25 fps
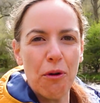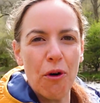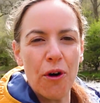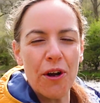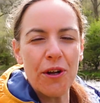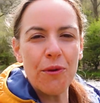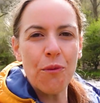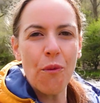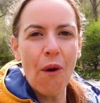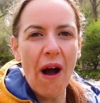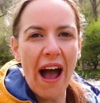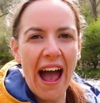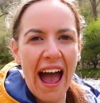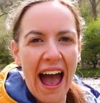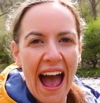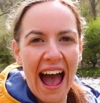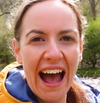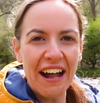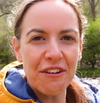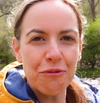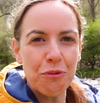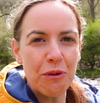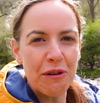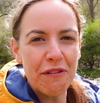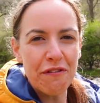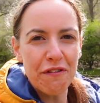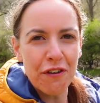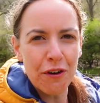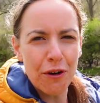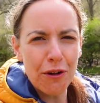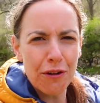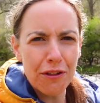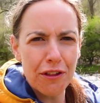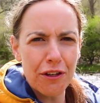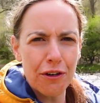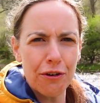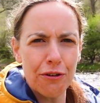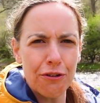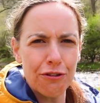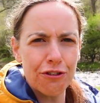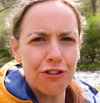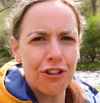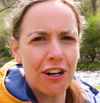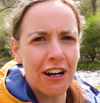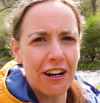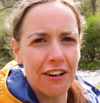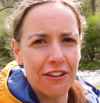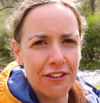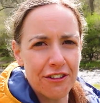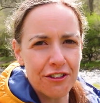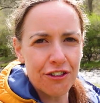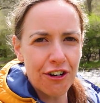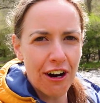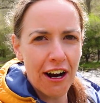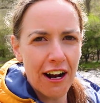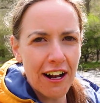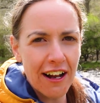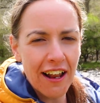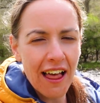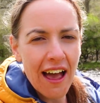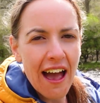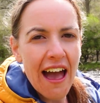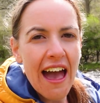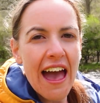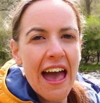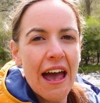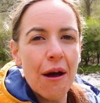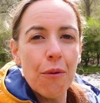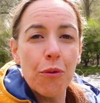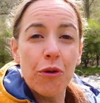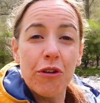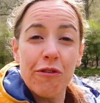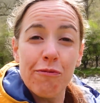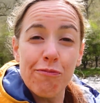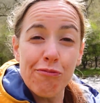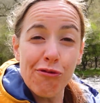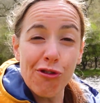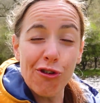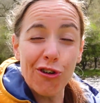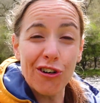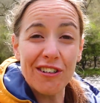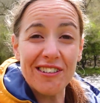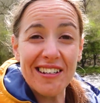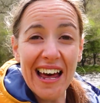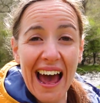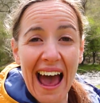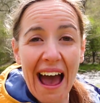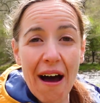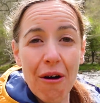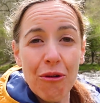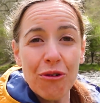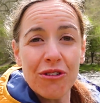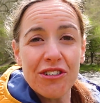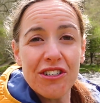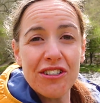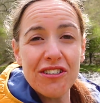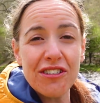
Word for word: point where had we followed the All Trails trail, it would have brought us out.